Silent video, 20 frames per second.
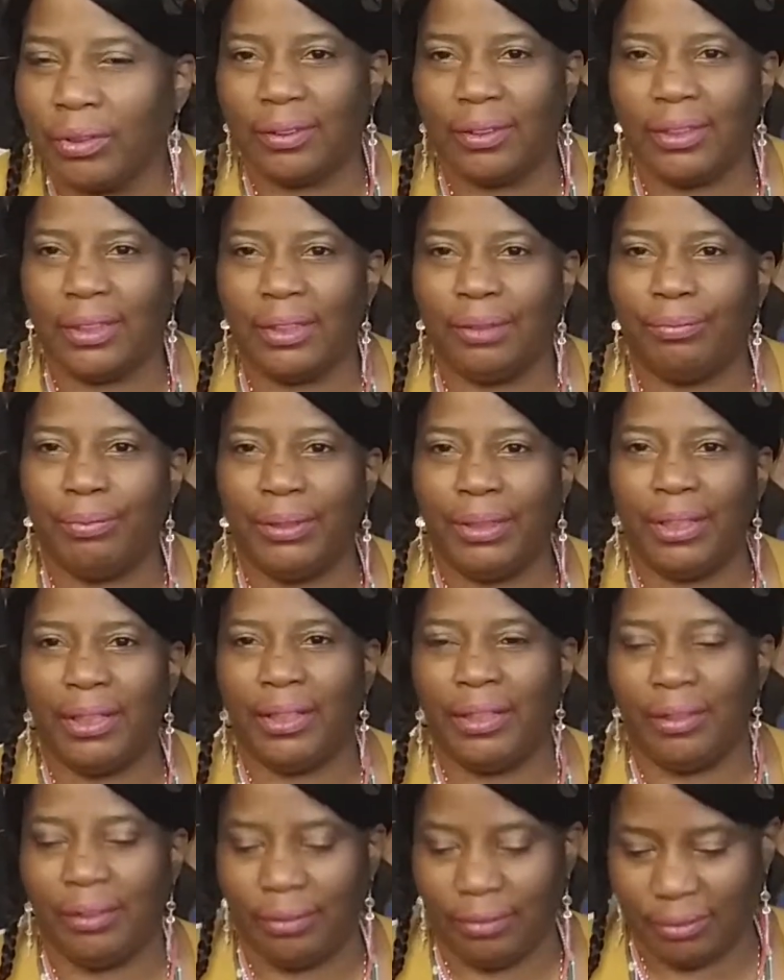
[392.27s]
It could be
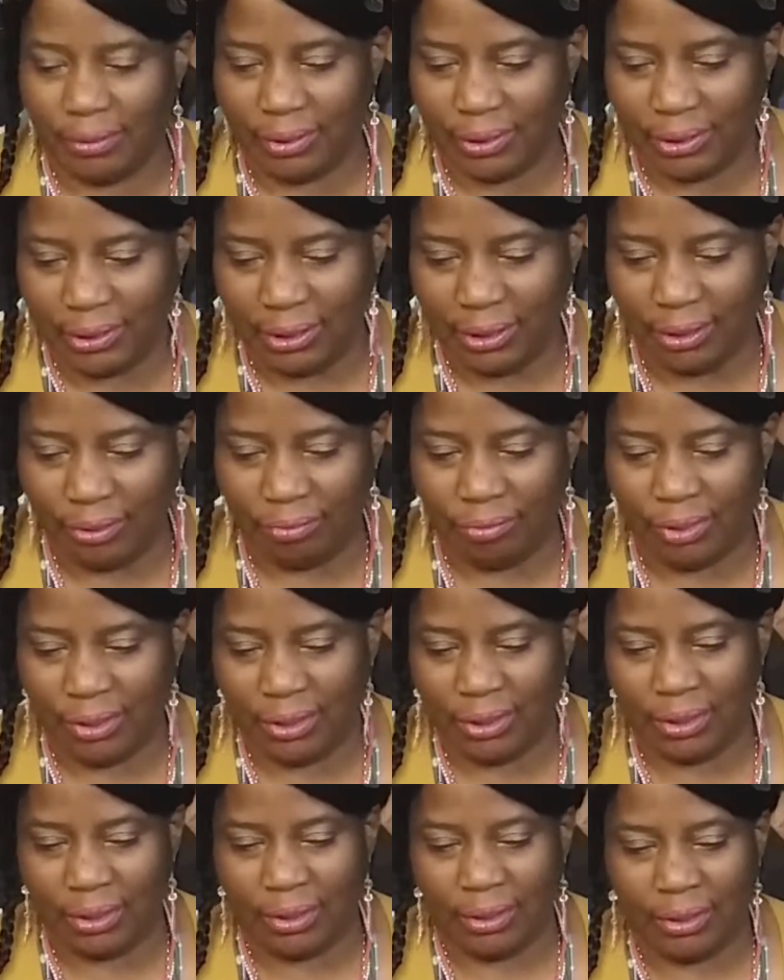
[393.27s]
any silly
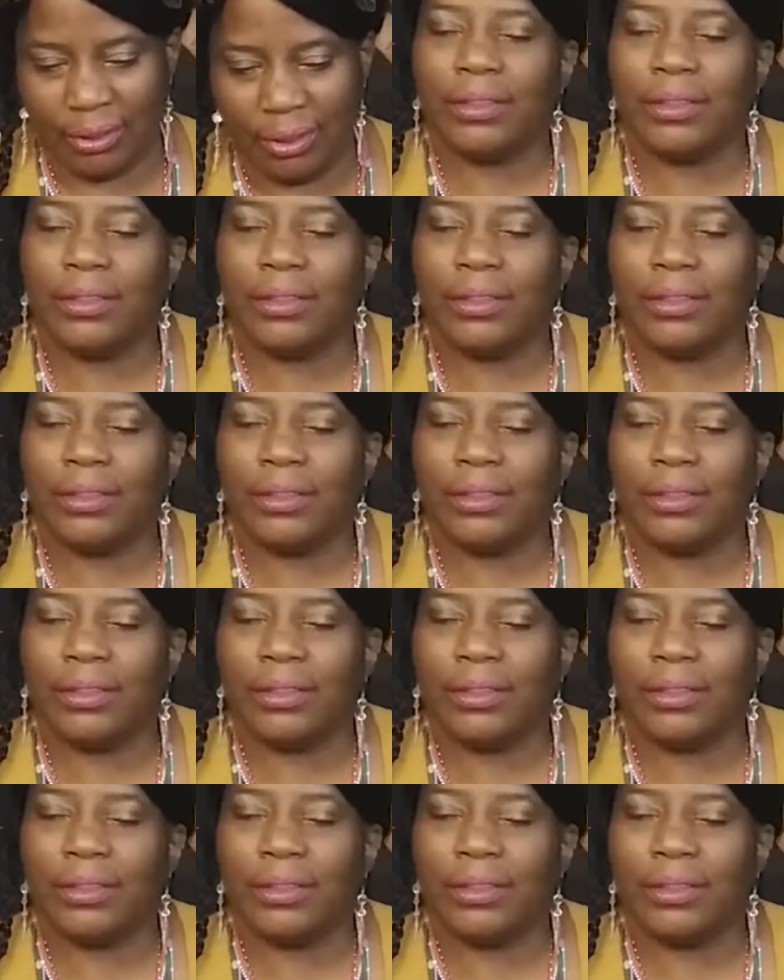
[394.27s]
reason.